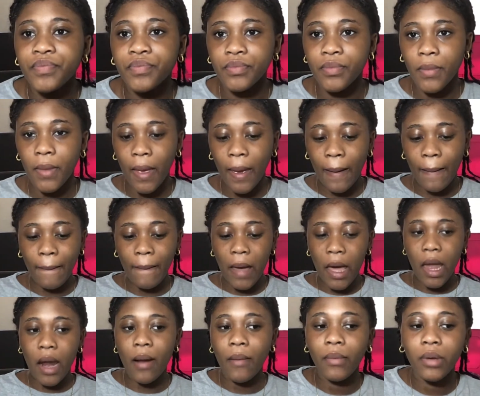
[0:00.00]
Yeah, and
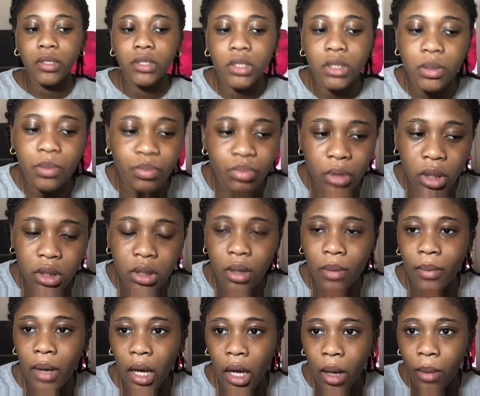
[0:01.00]
I'm gonna just brush on
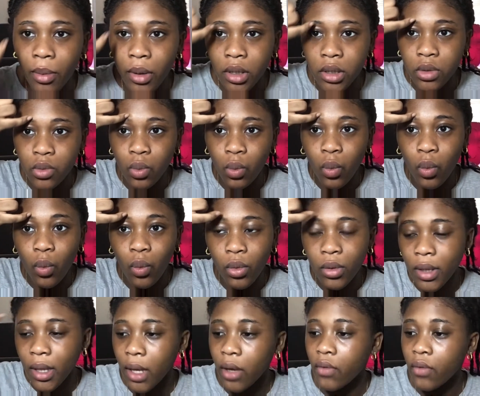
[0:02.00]
my eyebrows like